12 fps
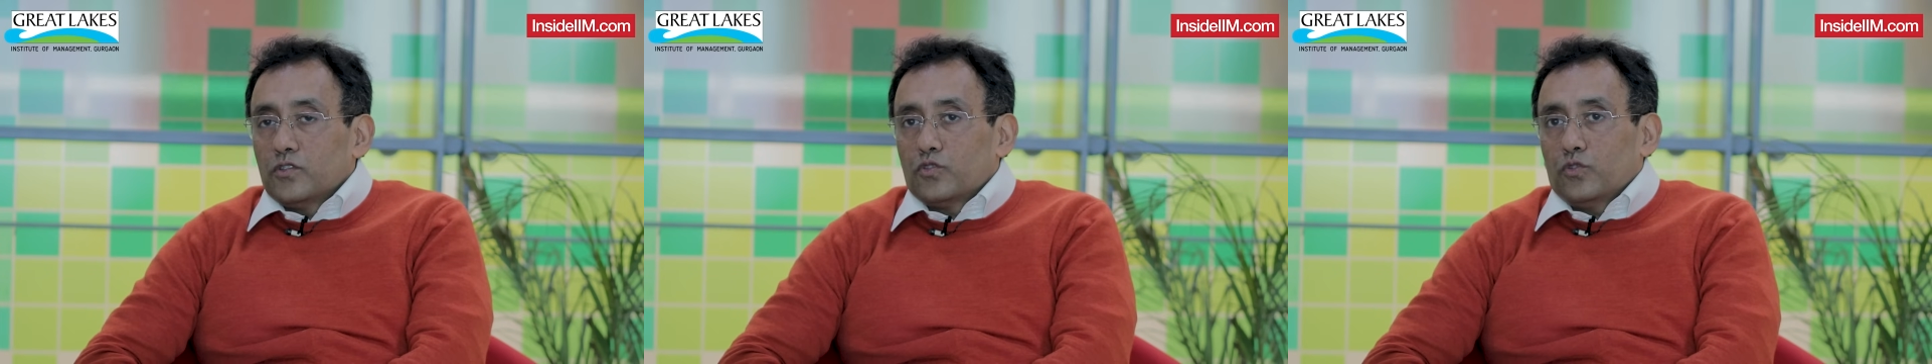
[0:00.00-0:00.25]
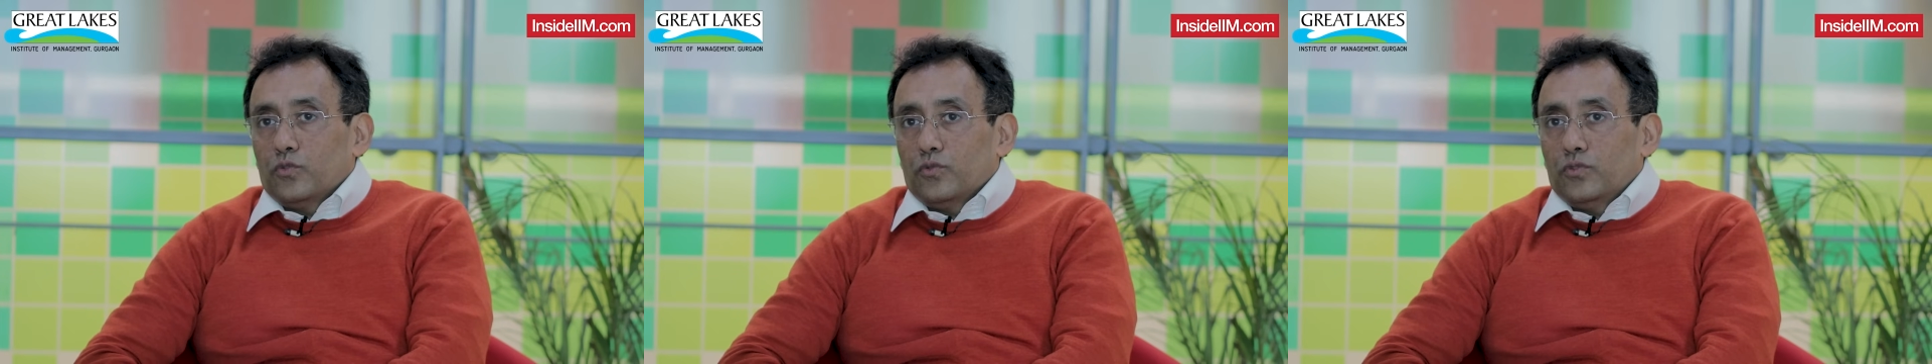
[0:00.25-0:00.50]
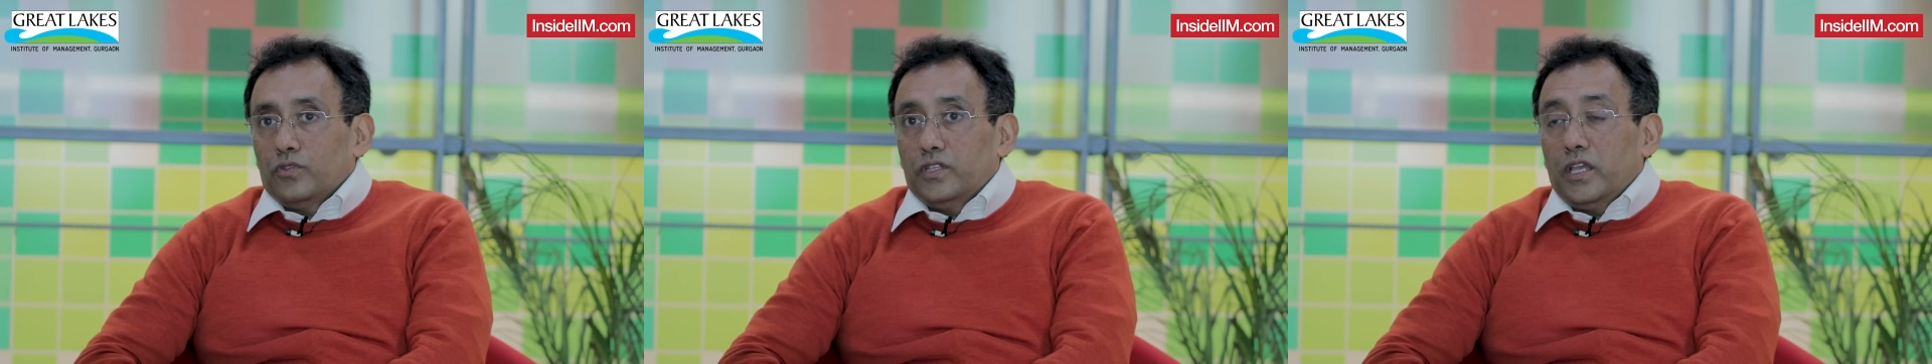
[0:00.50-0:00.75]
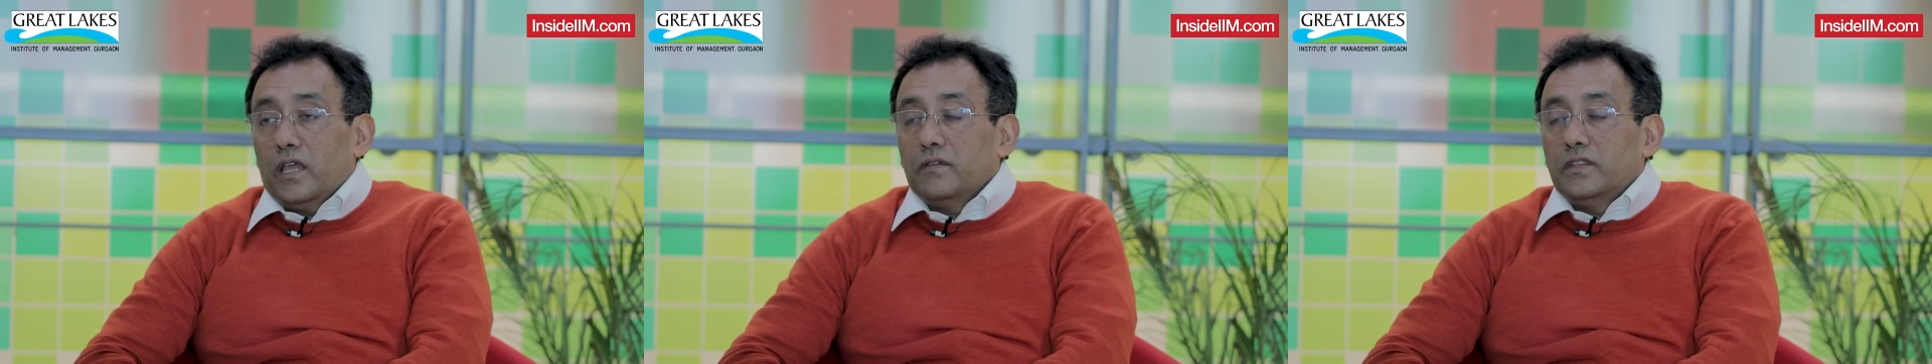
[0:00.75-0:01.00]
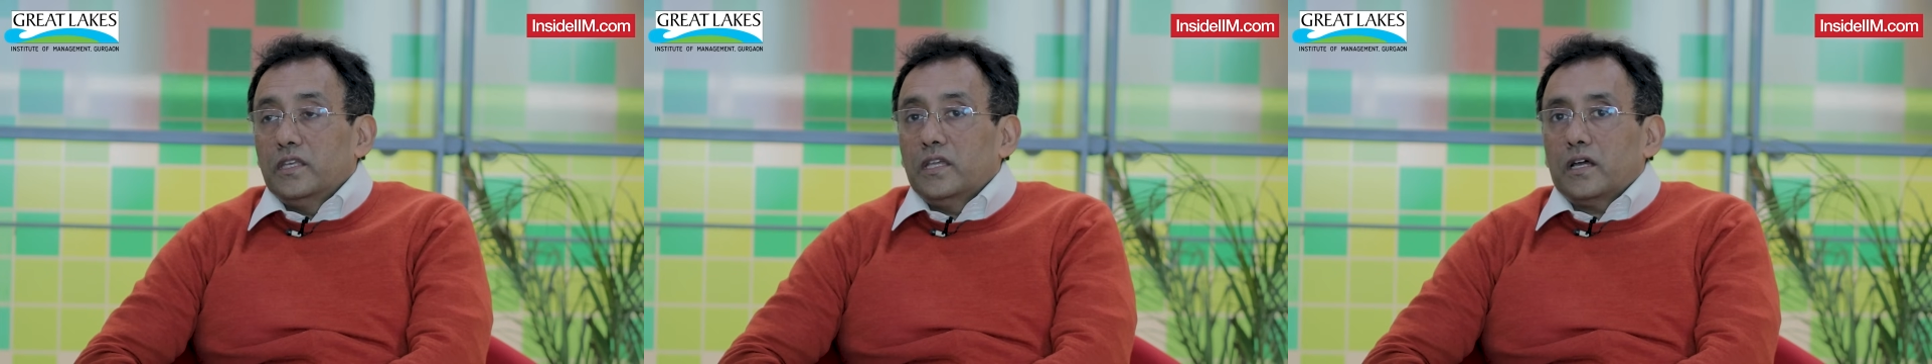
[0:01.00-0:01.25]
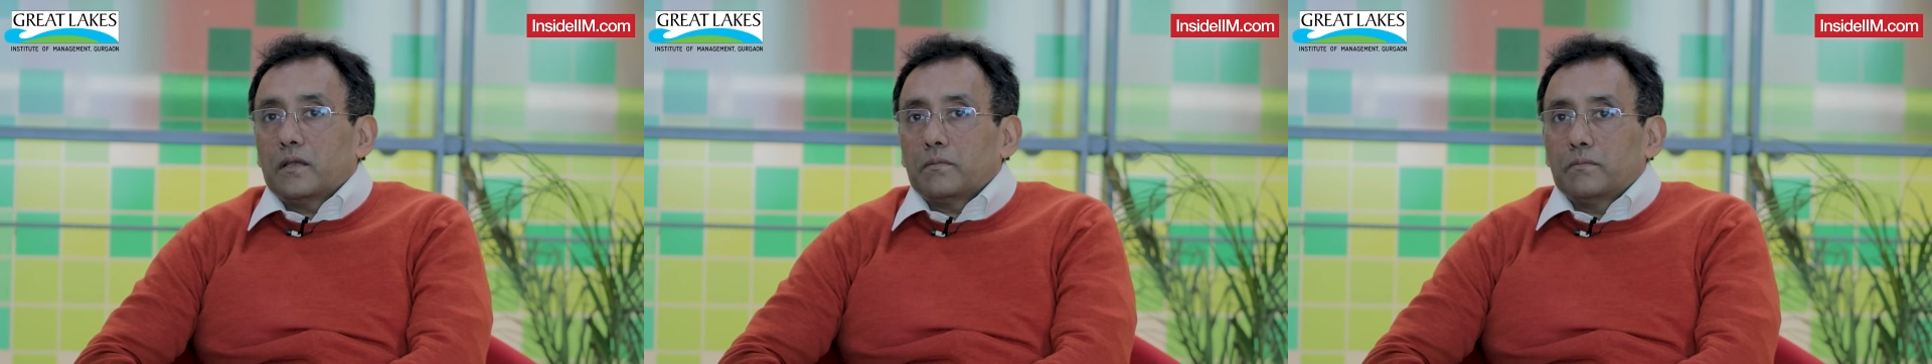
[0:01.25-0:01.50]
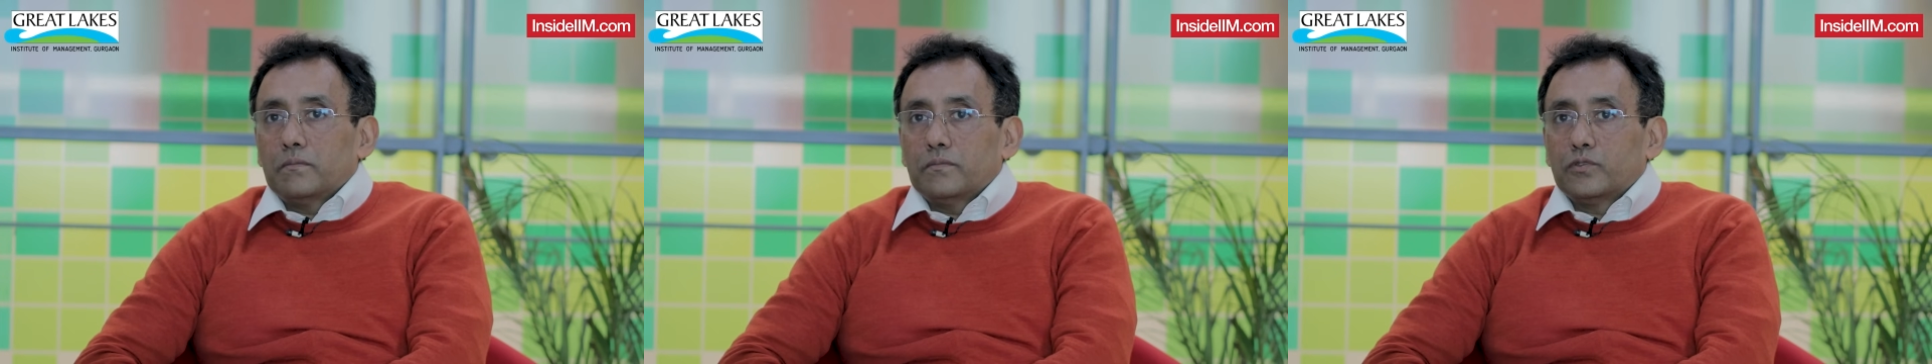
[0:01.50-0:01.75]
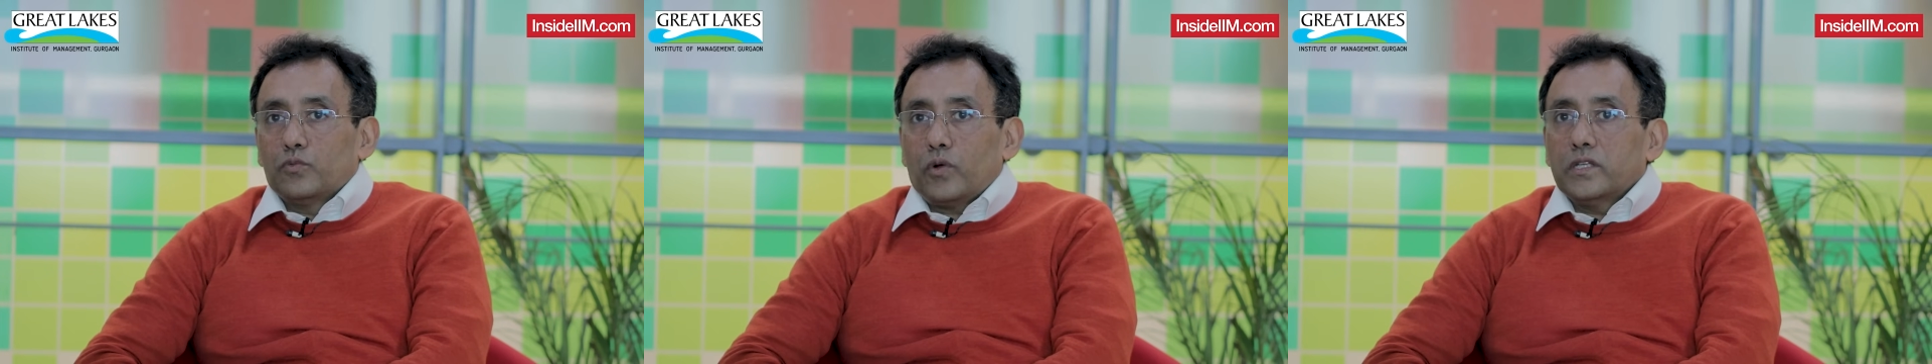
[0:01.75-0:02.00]
So so
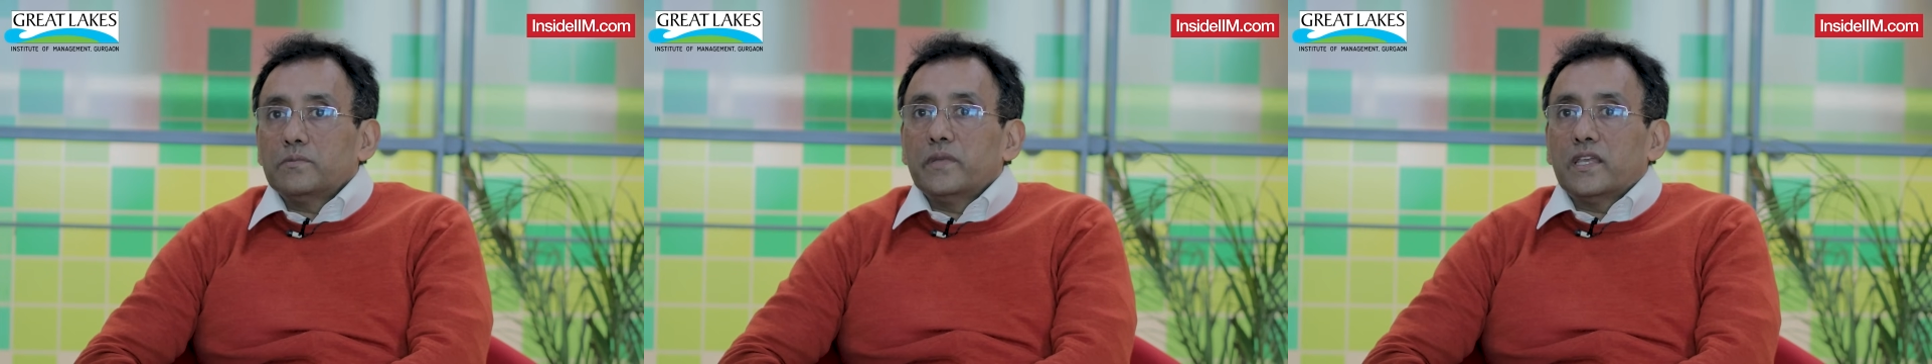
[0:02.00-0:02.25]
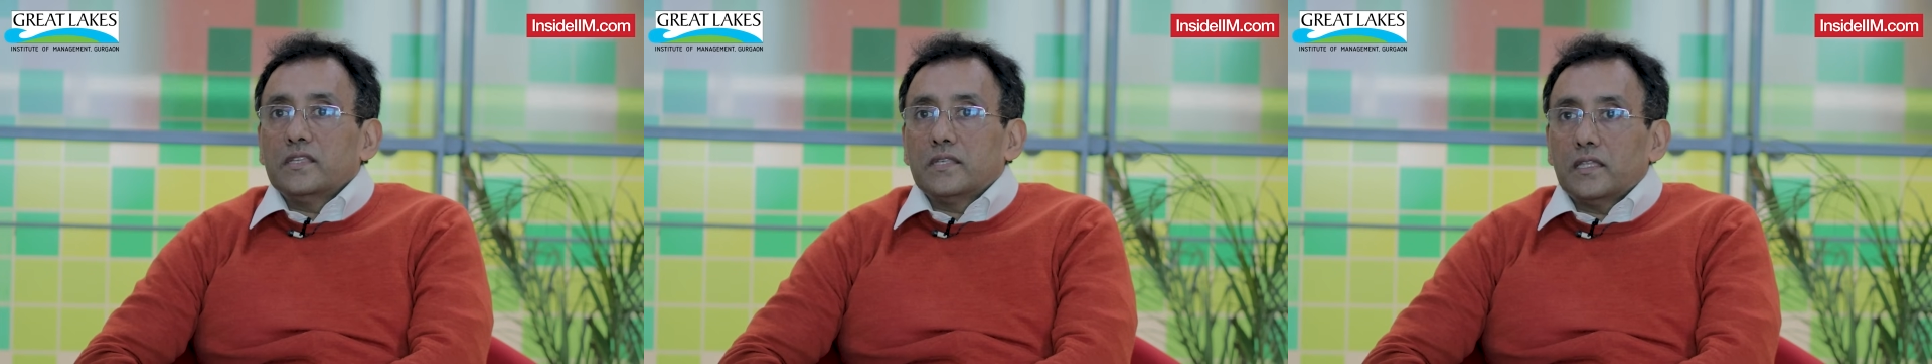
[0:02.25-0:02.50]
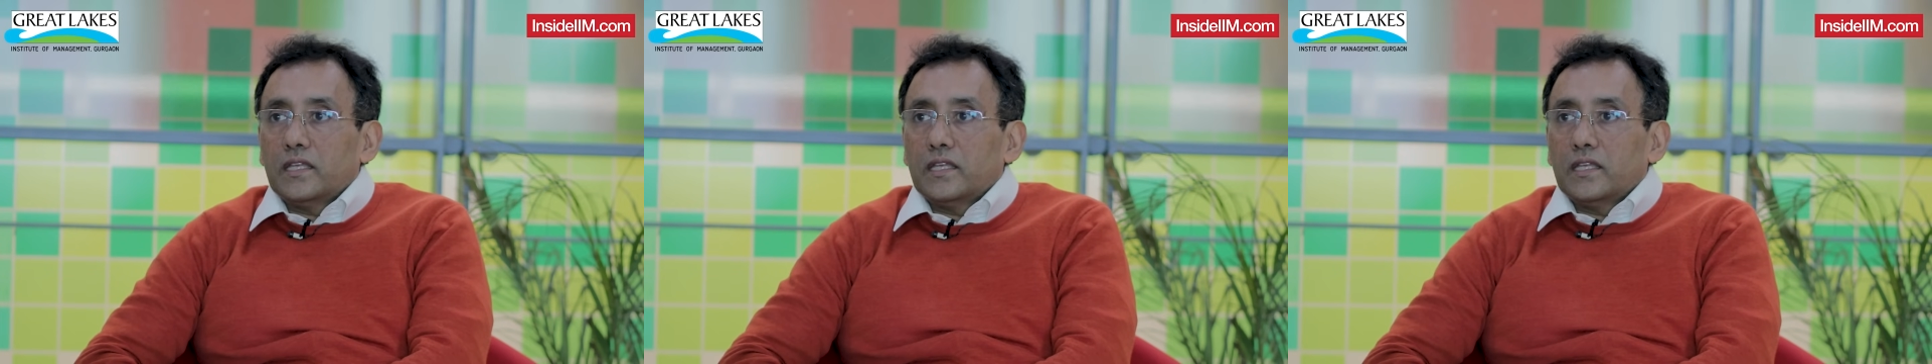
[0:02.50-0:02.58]
what is McKinsey?